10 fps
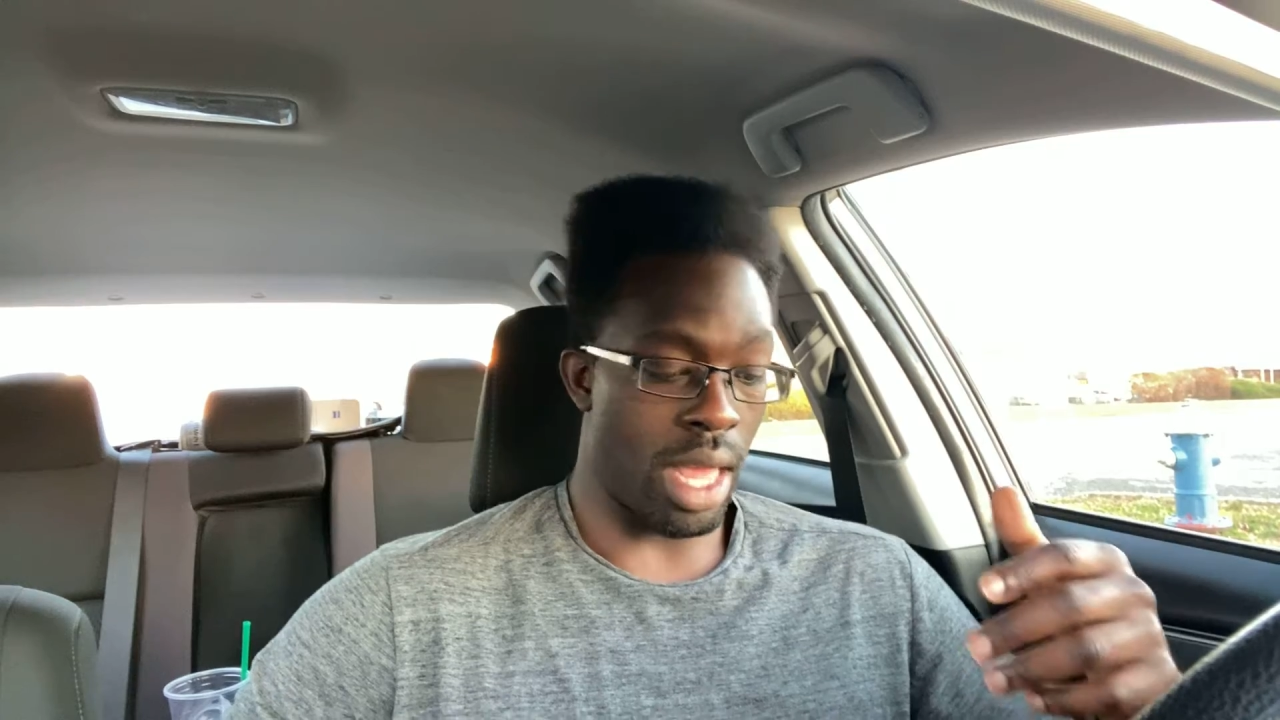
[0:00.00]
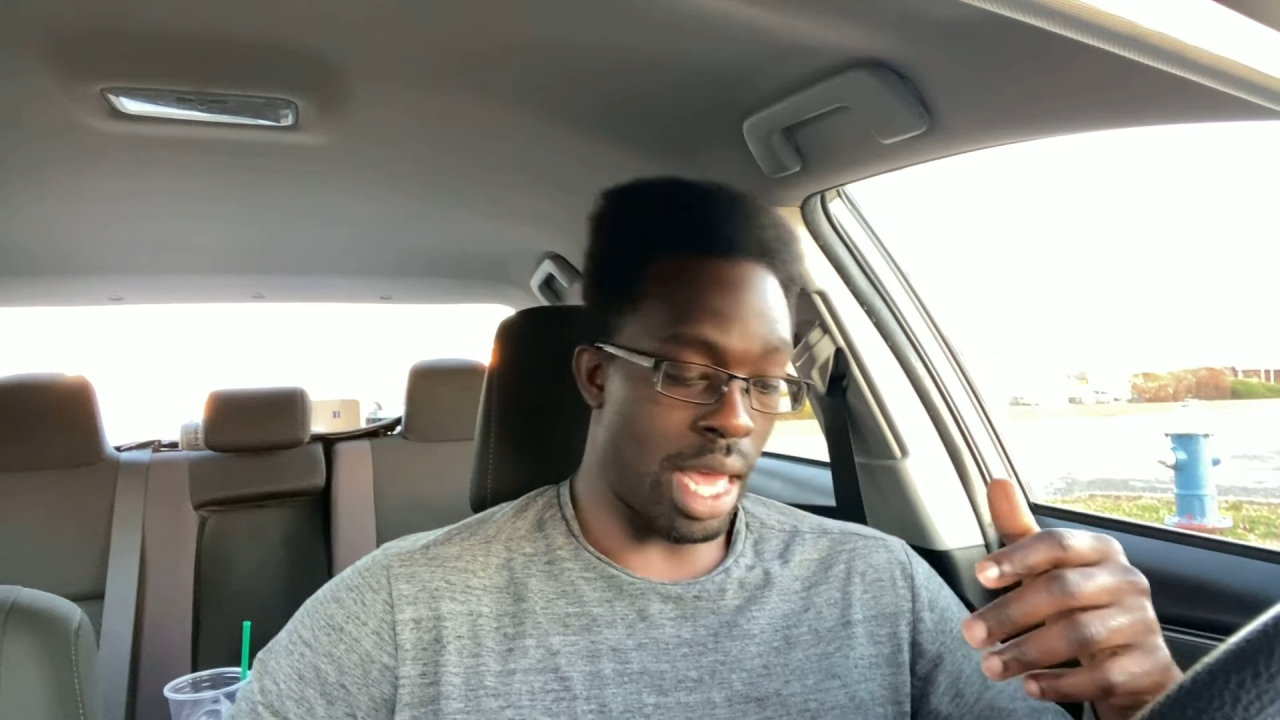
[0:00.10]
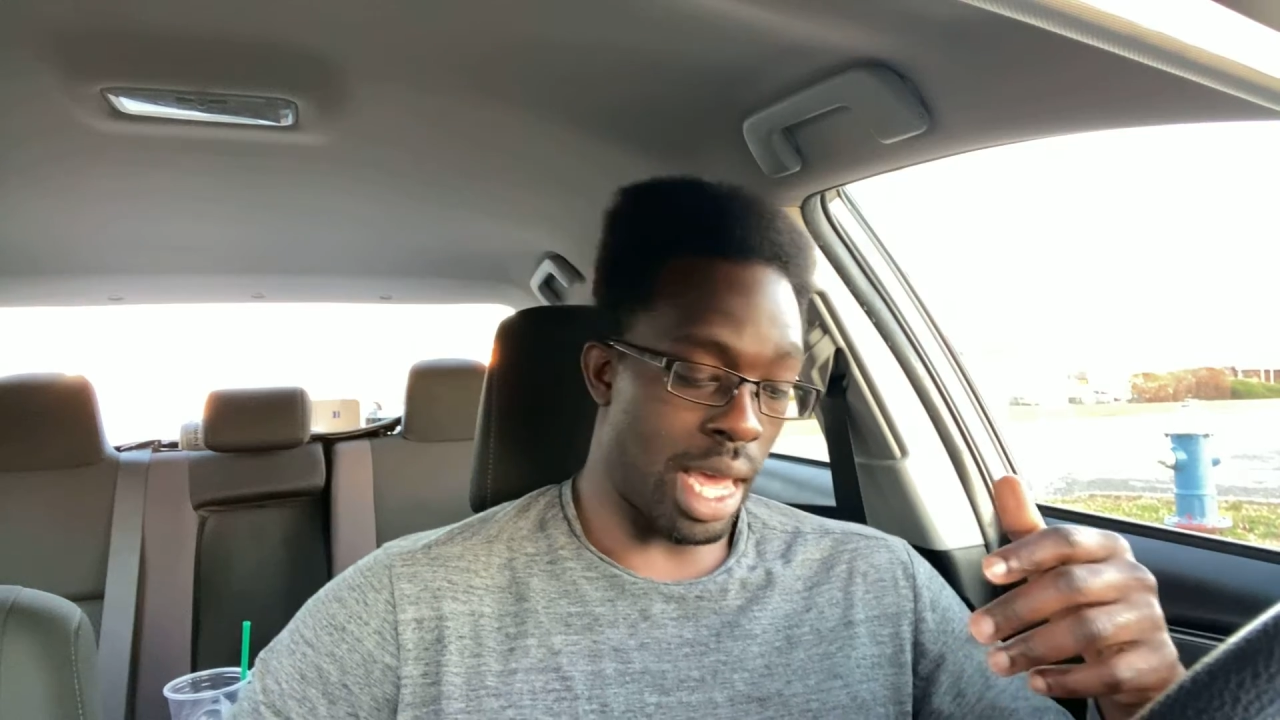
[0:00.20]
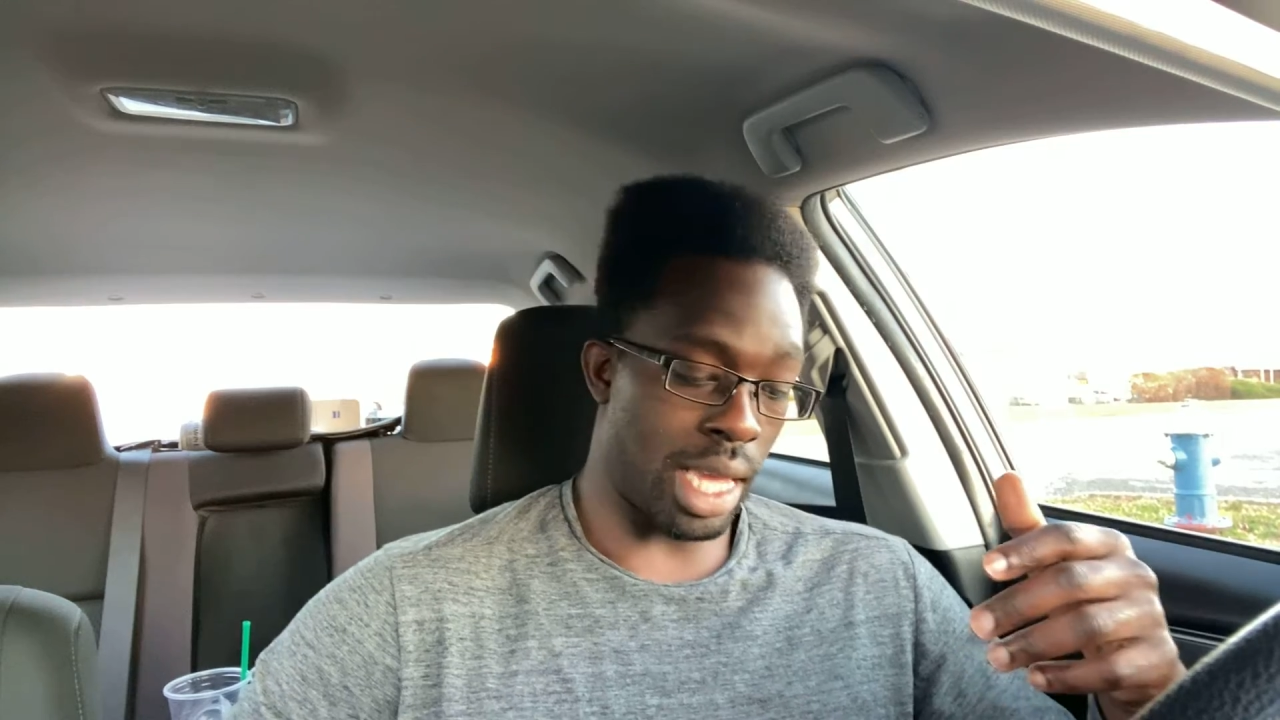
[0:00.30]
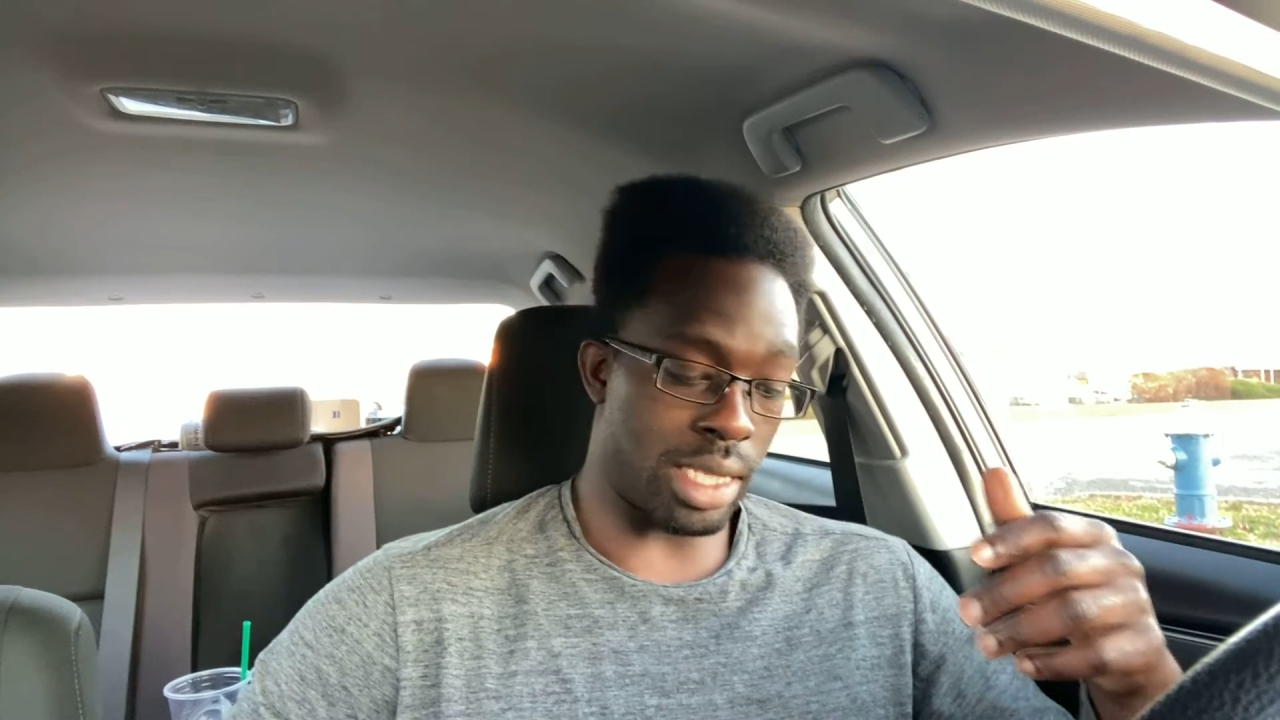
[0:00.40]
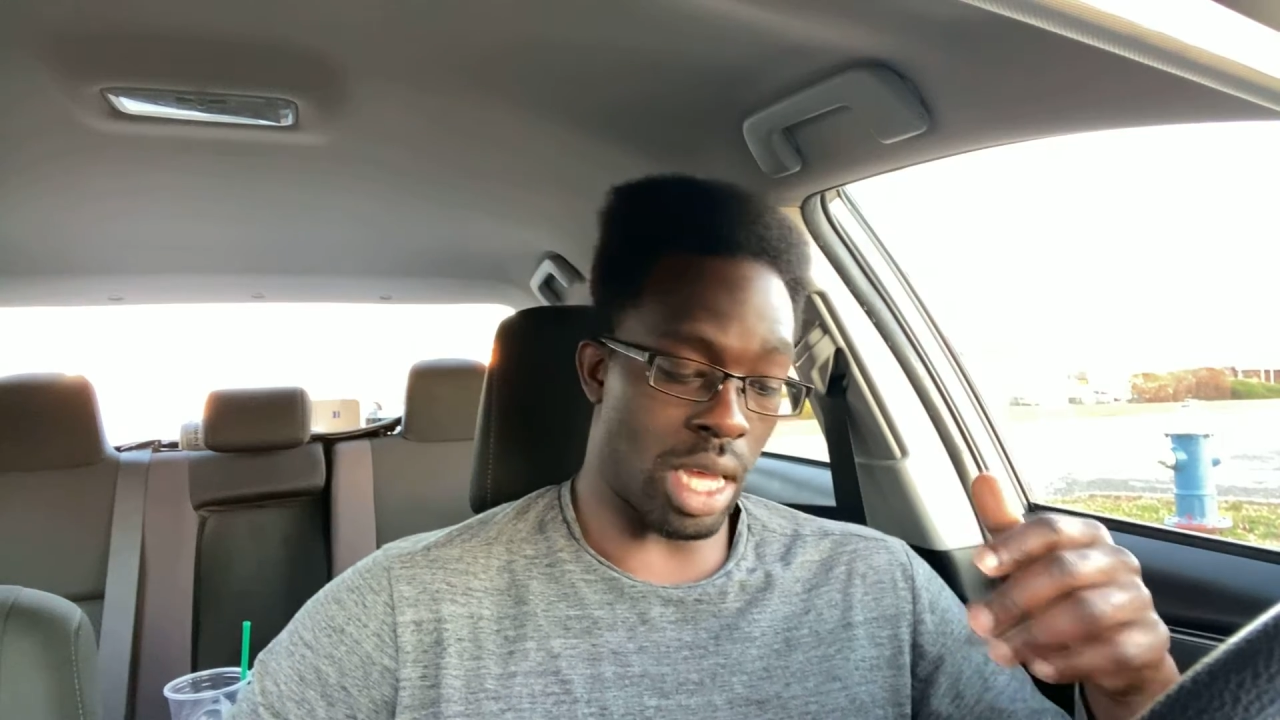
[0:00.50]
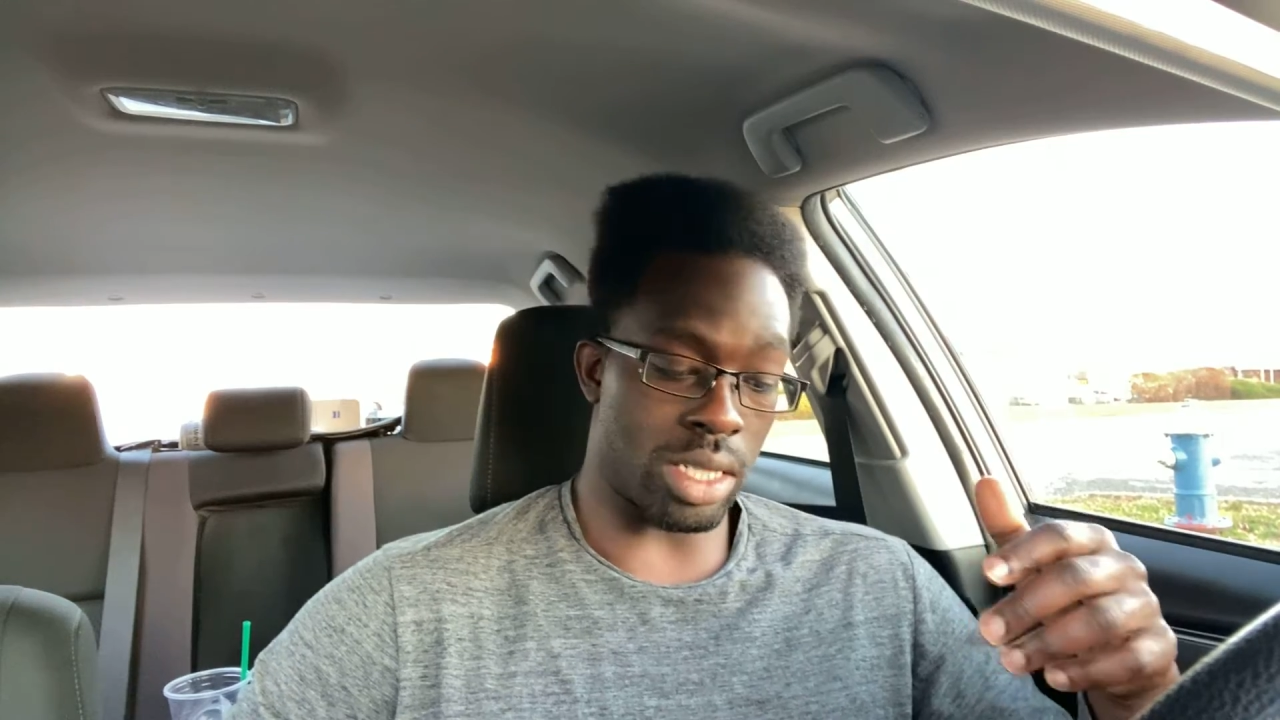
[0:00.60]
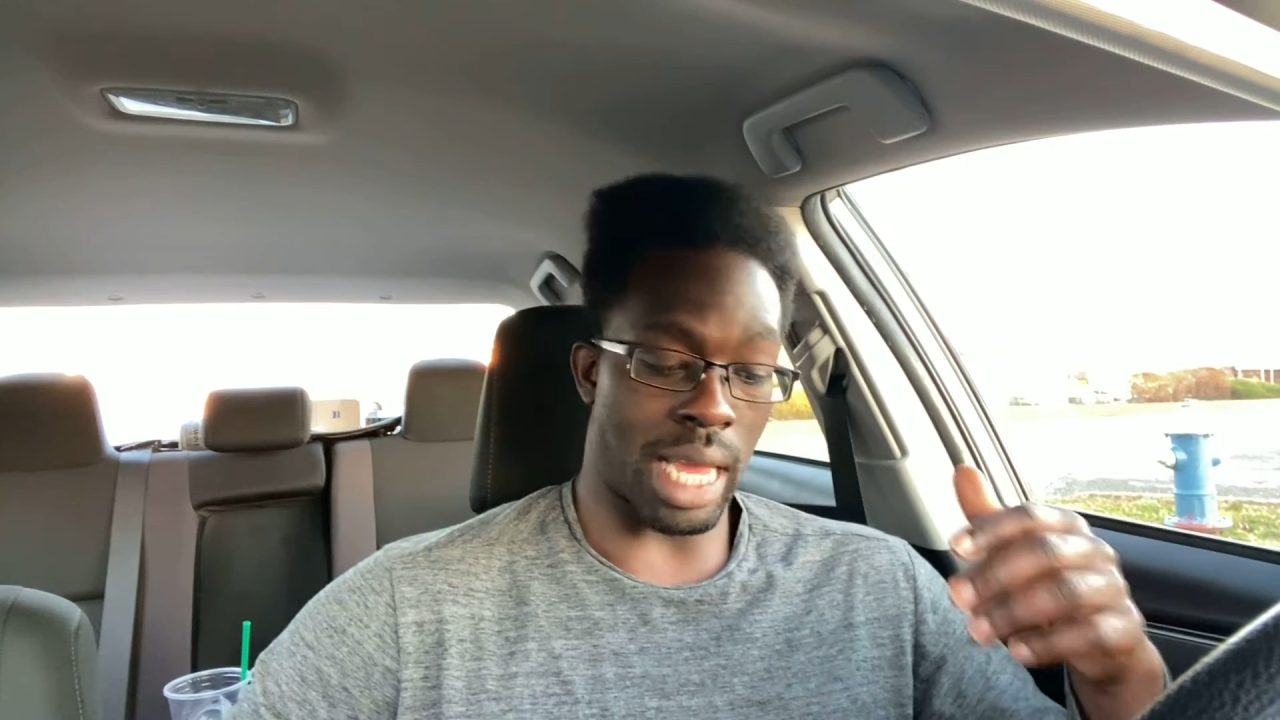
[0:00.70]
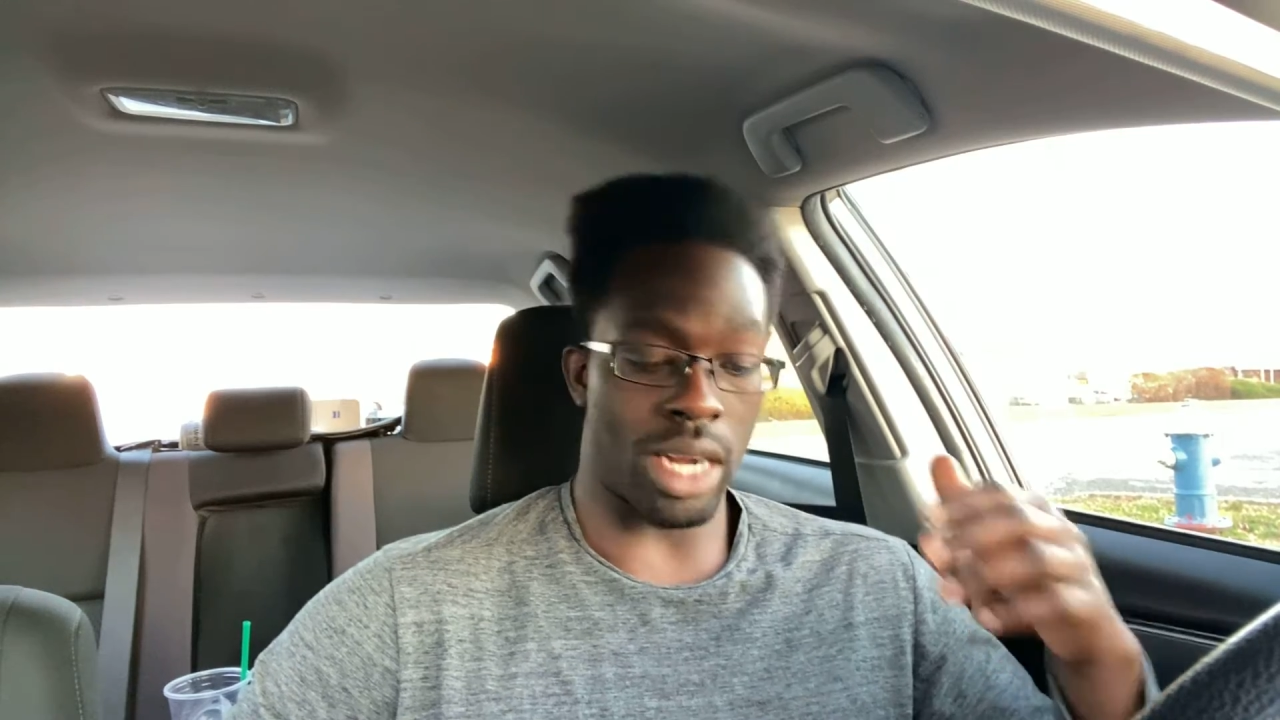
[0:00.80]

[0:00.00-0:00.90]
And he tells him that